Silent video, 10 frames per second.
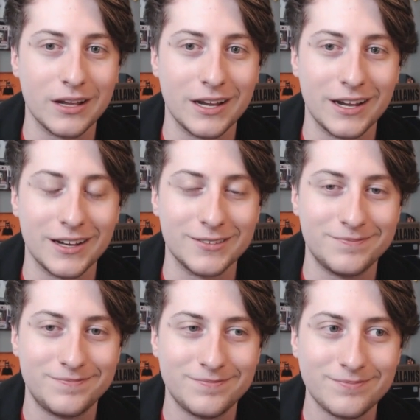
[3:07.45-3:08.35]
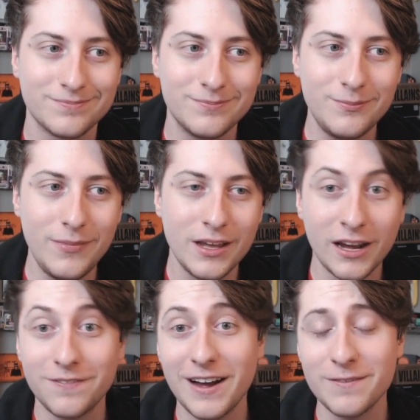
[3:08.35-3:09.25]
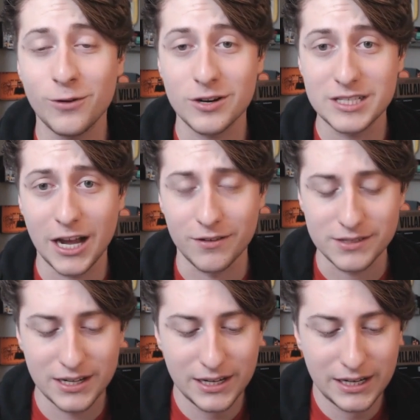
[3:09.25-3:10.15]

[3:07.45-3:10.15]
got to fight for ourselves.